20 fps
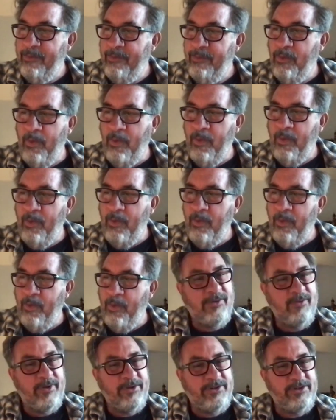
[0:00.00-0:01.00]
one of the
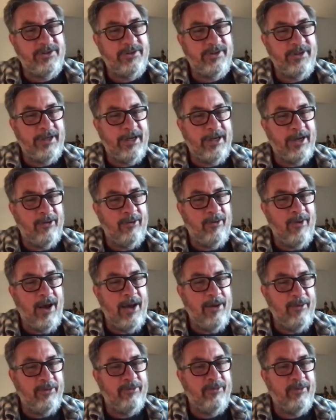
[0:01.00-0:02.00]
ways in which
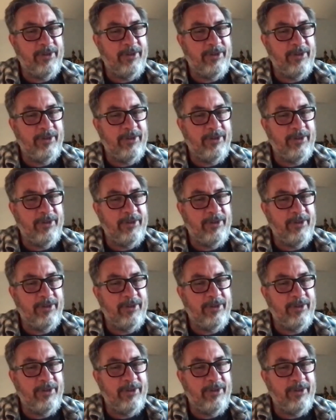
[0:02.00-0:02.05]
I would